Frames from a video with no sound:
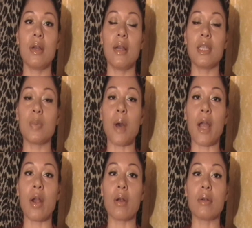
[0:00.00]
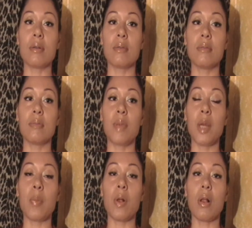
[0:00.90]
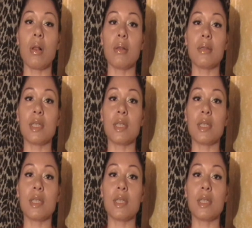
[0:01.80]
inspire people,